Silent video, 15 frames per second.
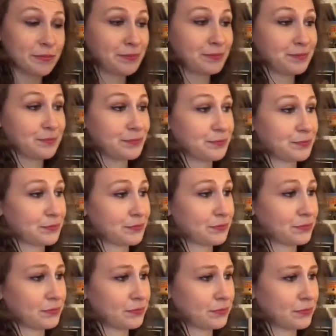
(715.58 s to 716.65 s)

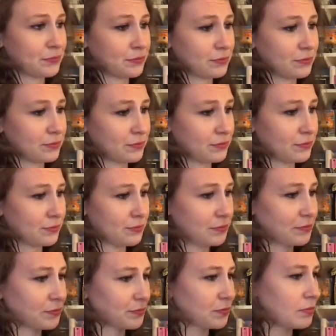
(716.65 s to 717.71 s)

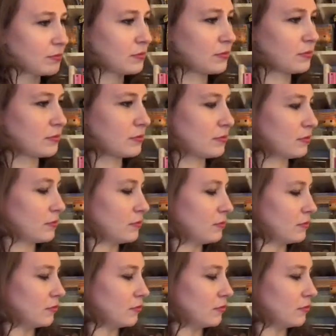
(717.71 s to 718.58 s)
[no speech]